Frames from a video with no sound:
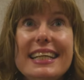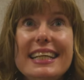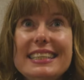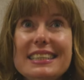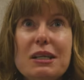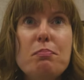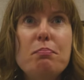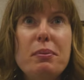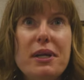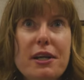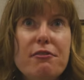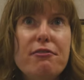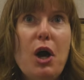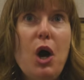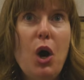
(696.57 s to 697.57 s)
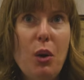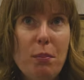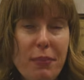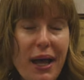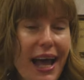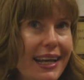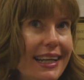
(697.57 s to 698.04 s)
He's a bit of a
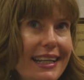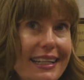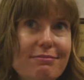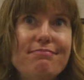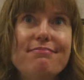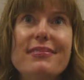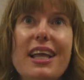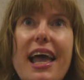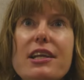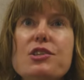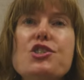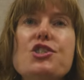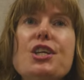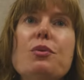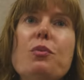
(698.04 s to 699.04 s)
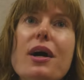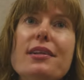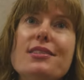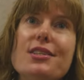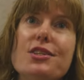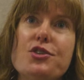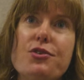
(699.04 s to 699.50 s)
homebody, and she
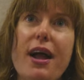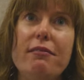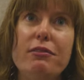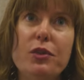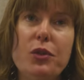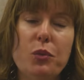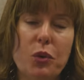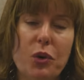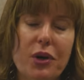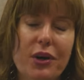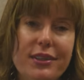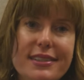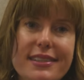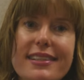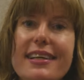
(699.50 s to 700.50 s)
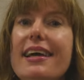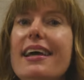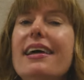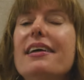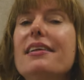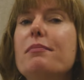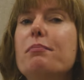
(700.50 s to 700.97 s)
wants to travel the world.
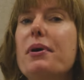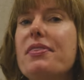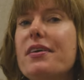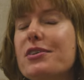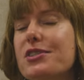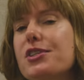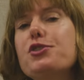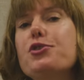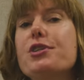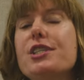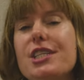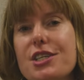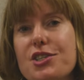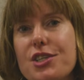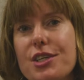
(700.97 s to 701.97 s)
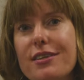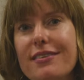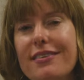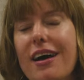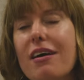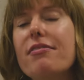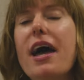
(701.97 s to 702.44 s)
But there's a
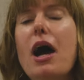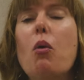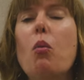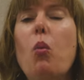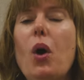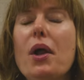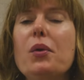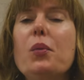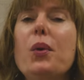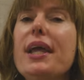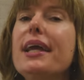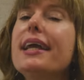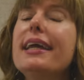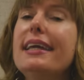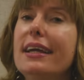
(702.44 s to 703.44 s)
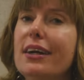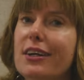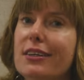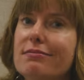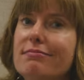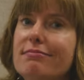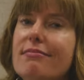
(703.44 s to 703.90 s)
tradition of that one week a
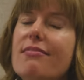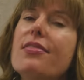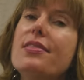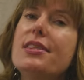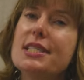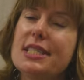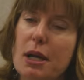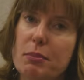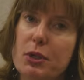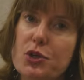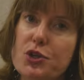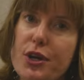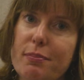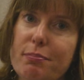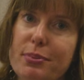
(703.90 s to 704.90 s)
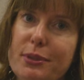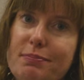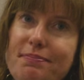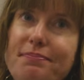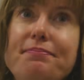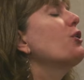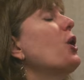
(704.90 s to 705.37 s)
year the summer trip.
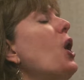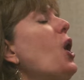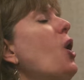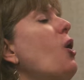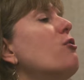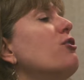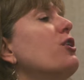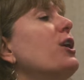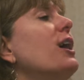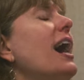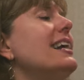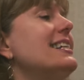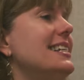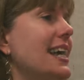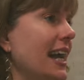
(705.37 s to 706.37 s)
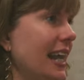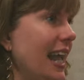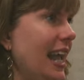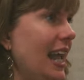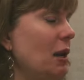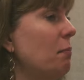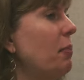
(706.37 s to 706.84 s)
For over a
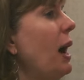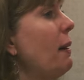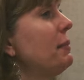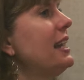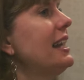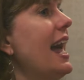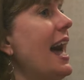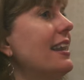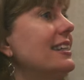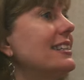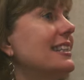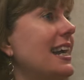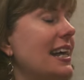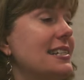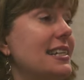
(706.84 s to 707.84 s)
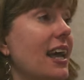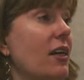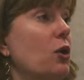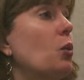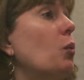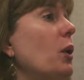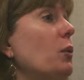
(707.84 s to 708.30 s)
decade, Poppy and Alex got
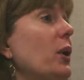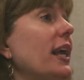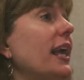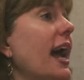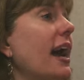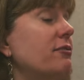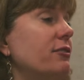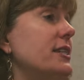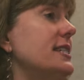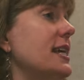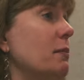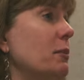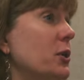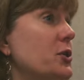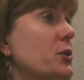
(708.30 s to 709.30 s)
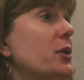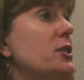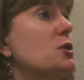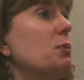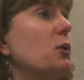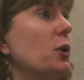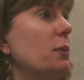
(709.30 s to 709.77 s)
together one week every summer to
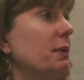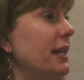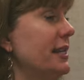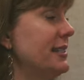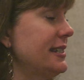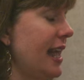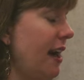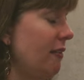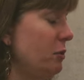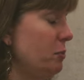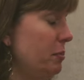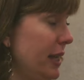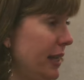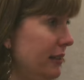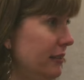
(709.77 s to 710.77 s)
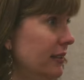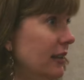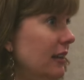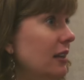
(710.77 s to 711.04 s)
explore a place they haven't been.